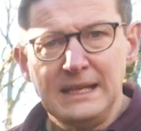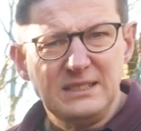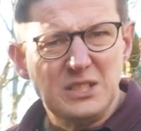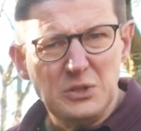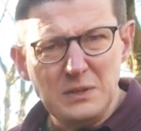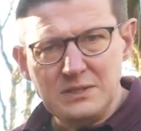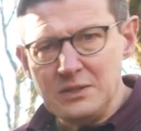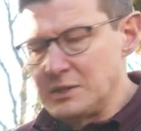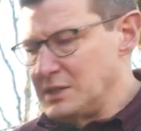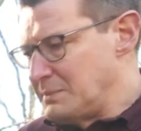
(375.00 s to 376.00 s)
so it's
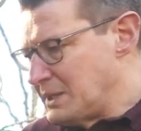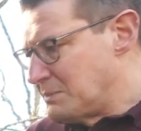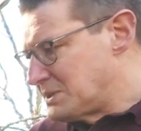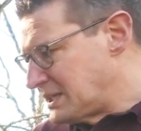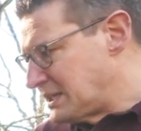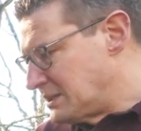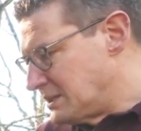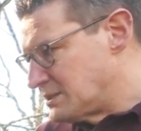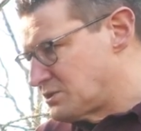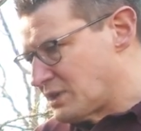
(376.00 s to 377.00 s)
not going to be a
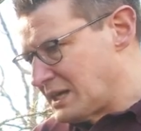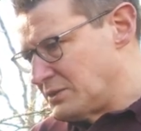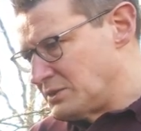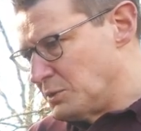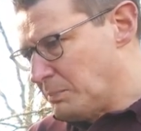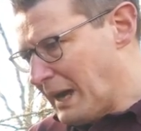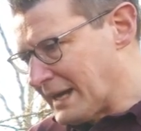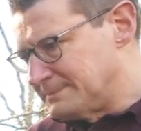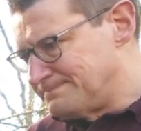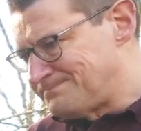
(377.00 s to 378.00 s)
particular strain on your
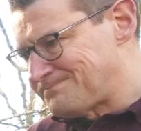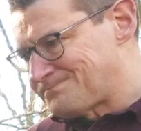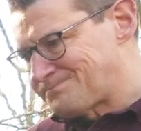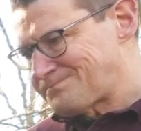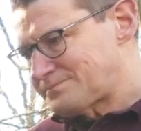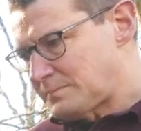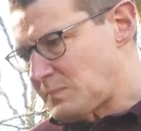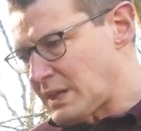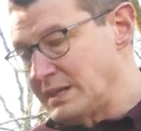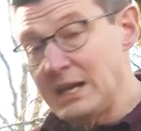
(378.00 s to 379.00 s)
back.
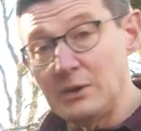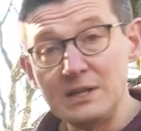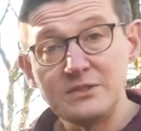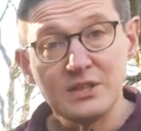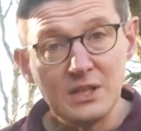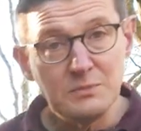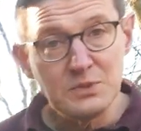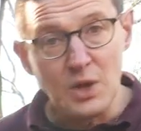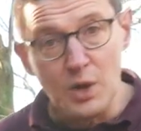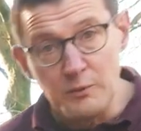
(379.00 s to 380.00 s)
Now, in
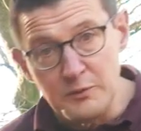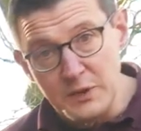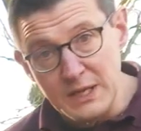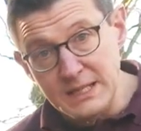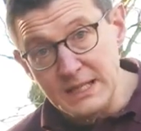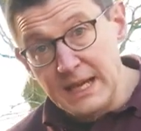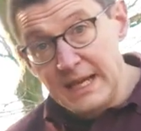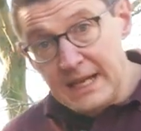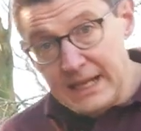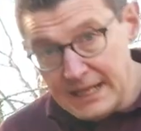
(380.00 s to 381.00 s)
terms of the
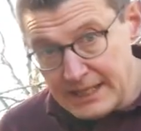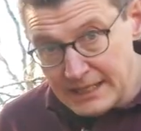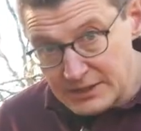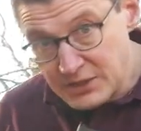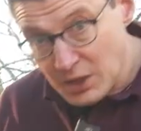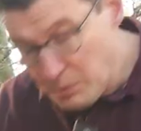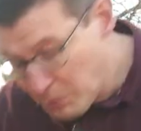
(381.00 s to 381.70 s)
tow